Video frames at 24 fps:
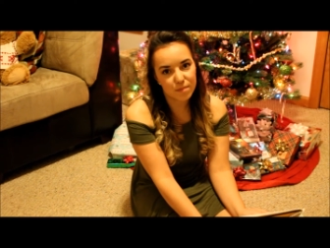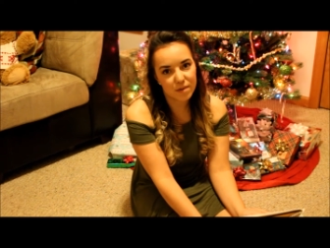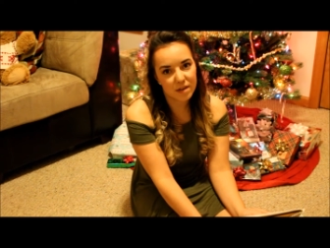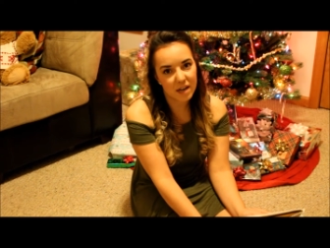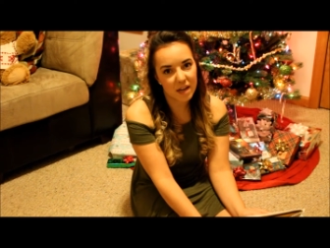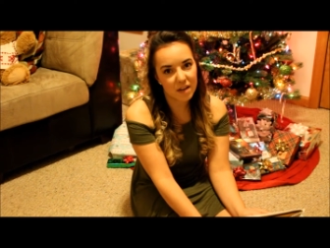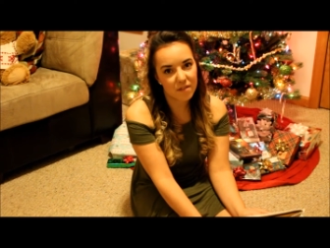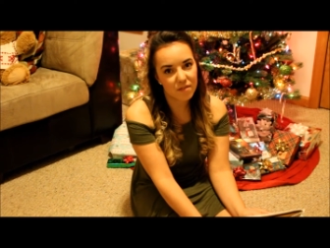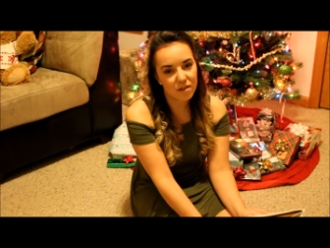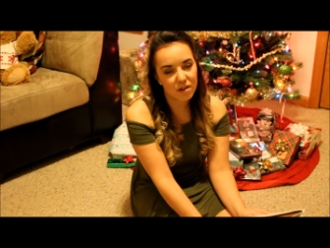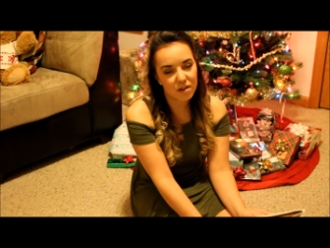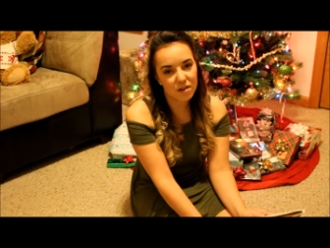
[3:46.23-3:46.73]
but
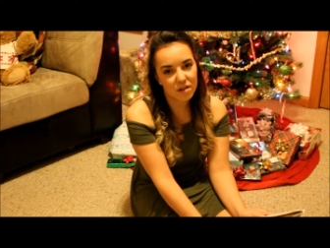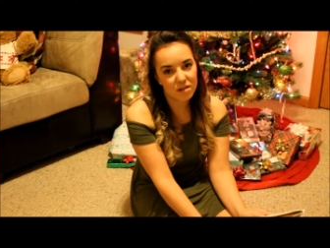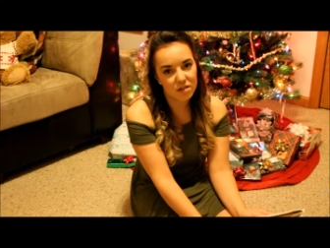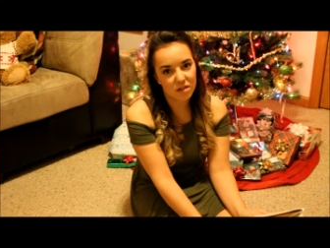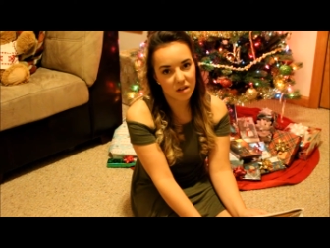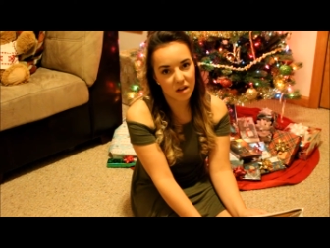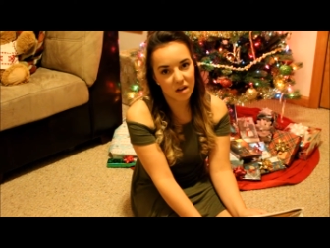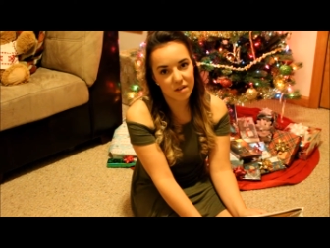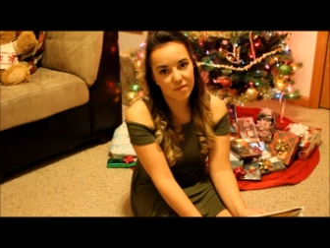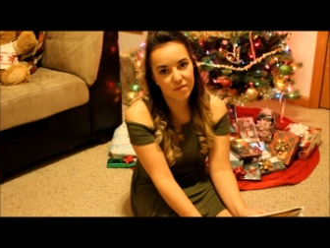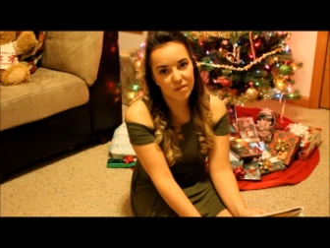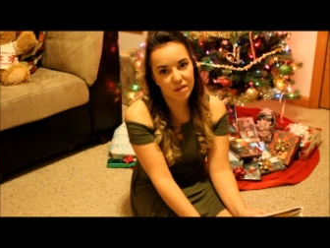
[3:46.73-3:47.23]
I've heard a
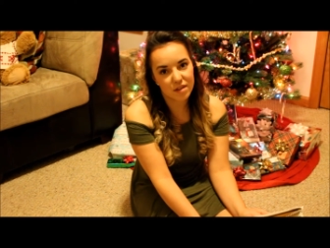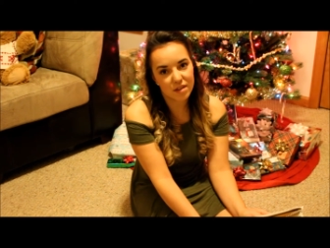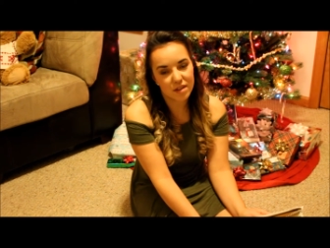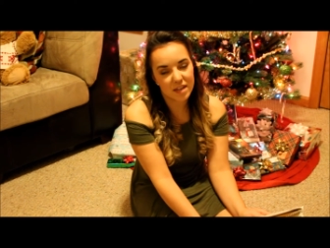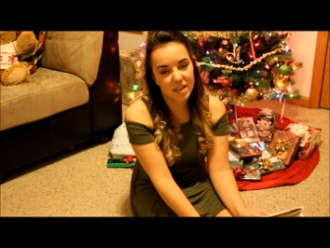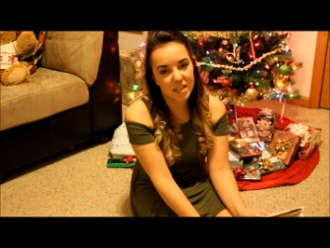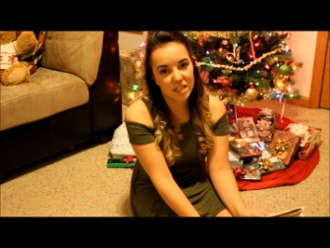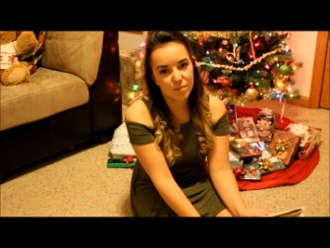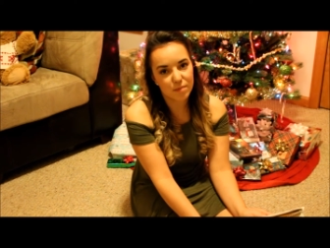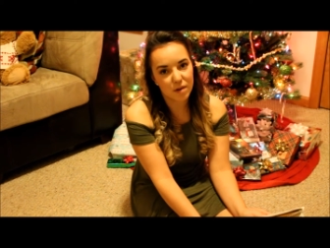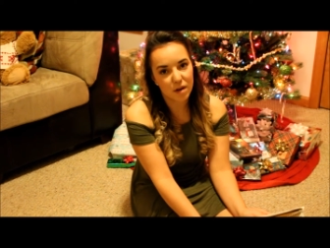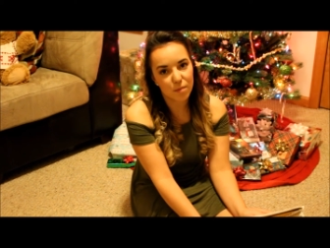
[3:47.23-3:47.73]
lot of good
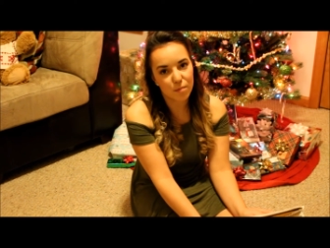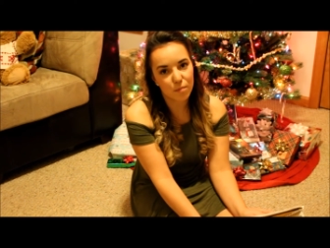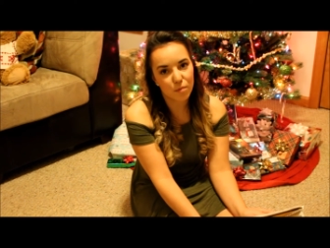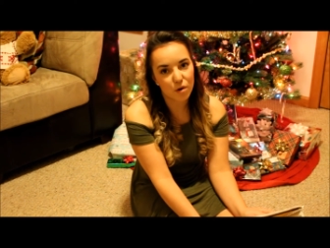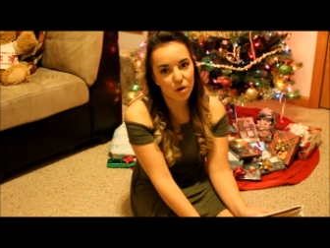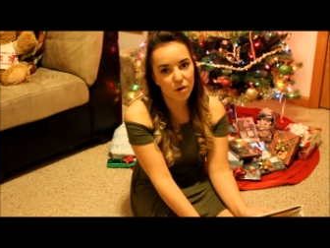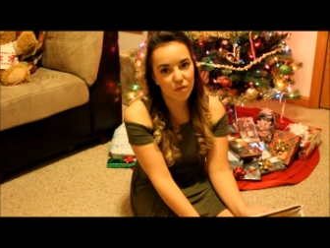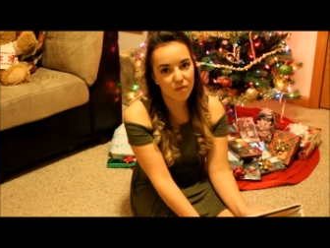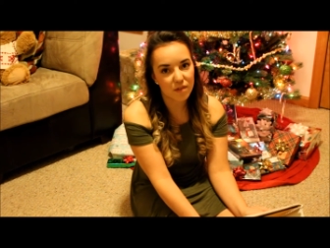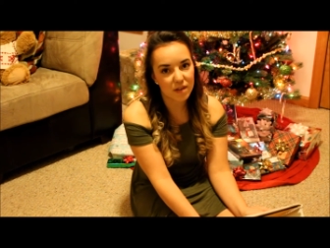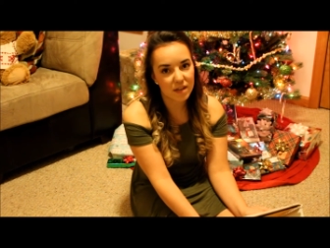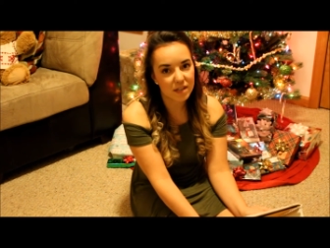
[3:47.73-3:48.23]
things about
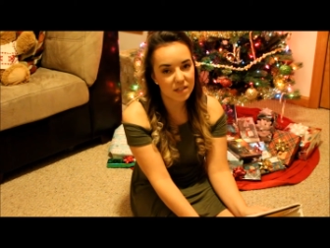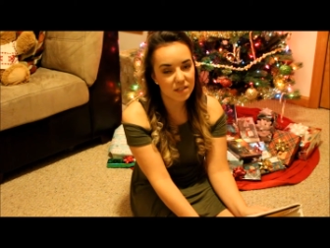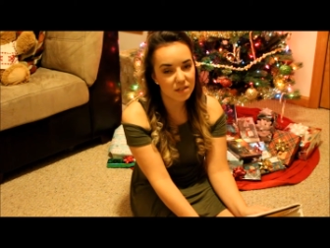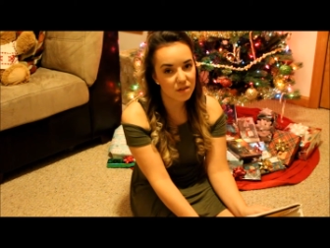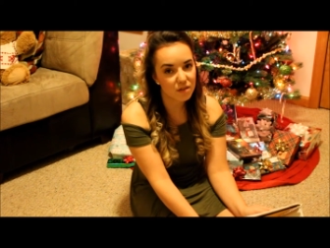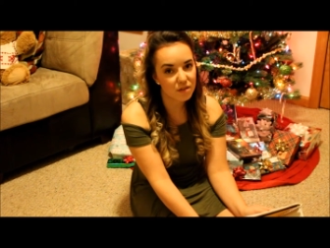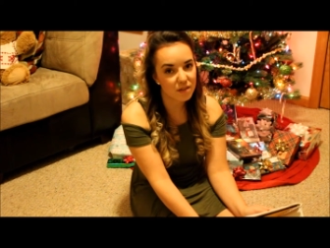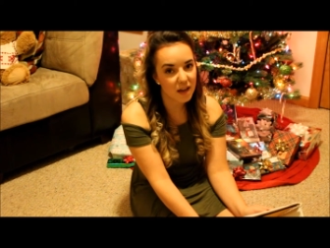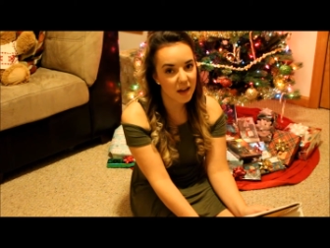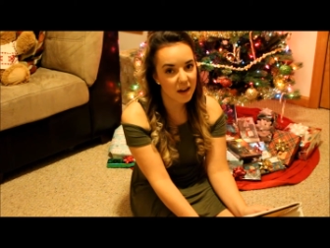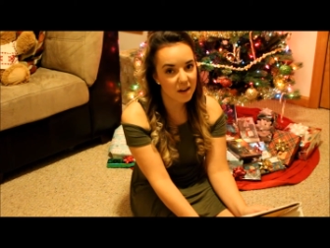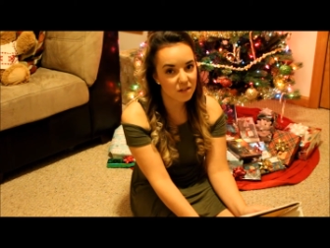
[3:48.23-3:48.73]
Morphe,
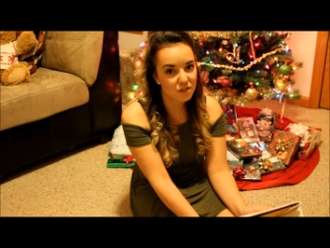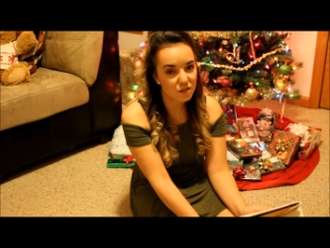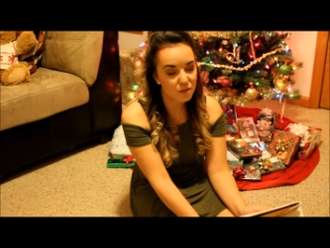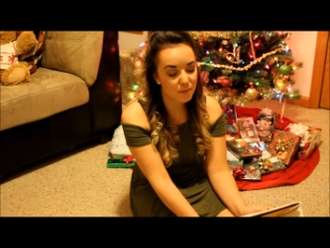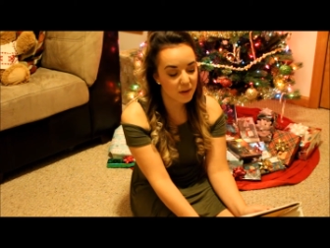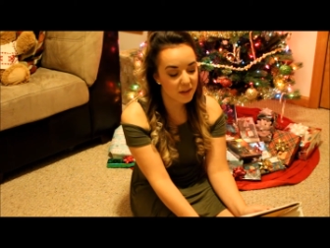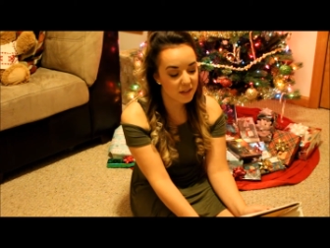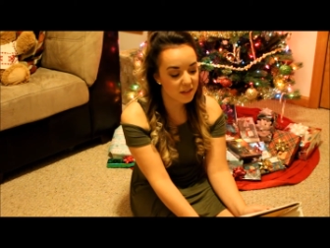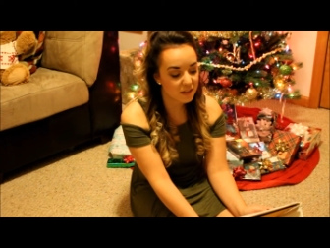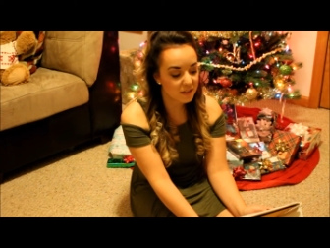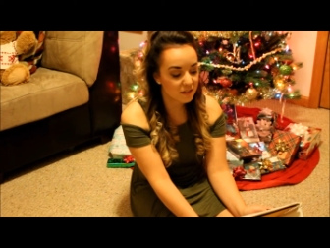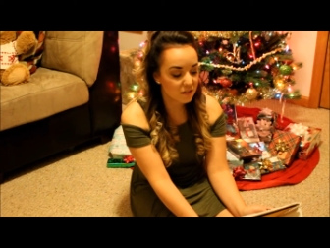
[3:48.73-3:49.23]
so that is on
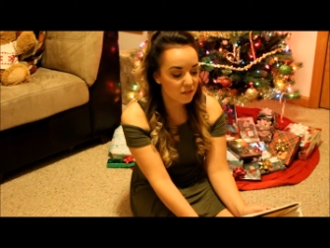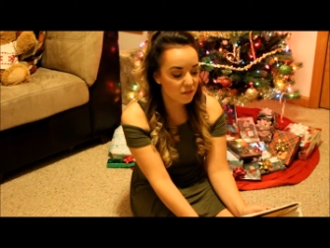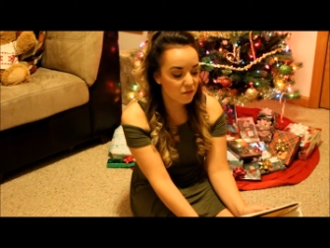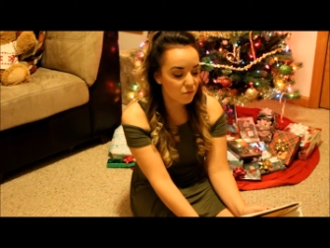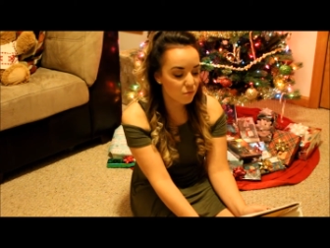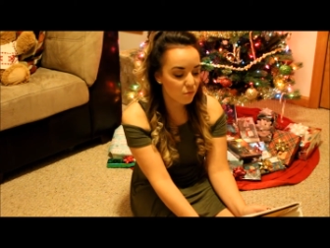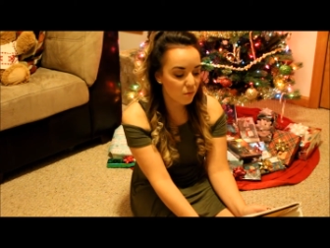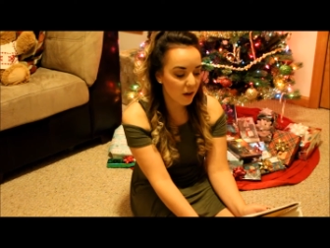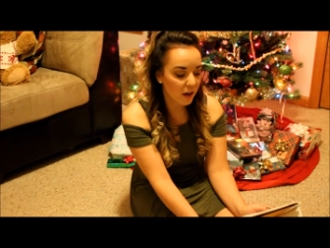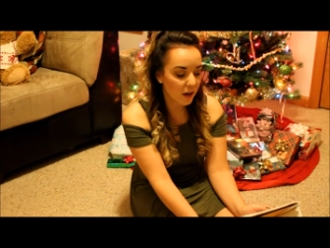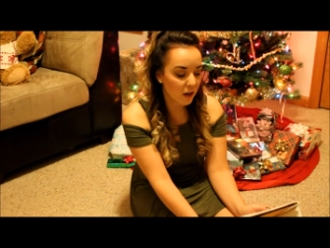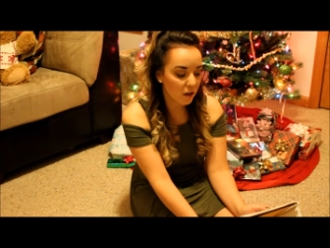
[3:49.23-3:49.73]
my list as
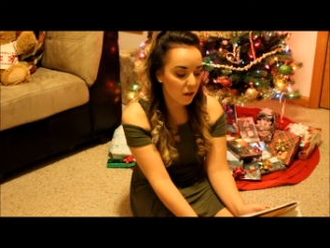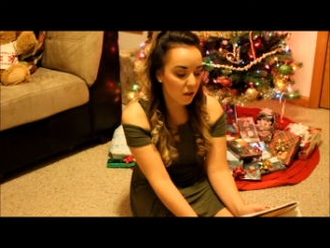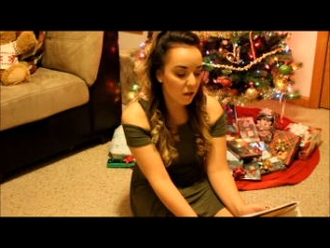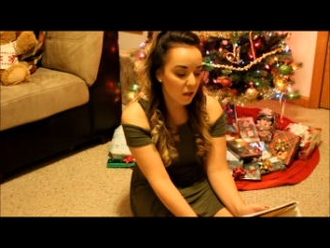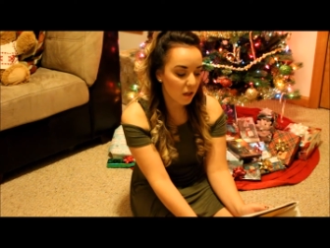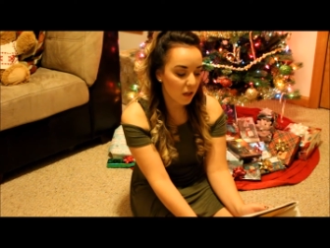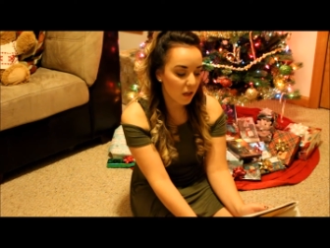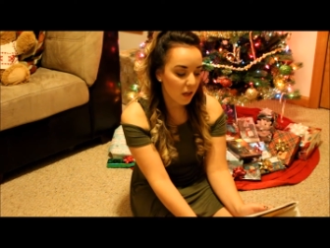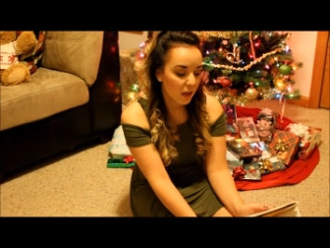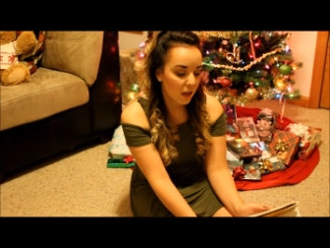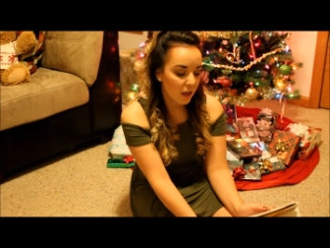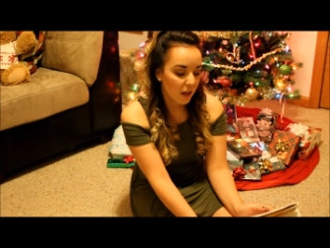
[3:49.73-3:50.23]

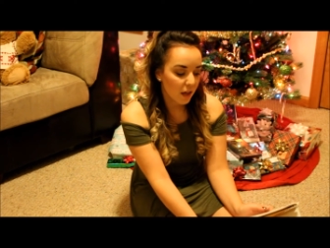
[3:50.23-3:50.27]
well.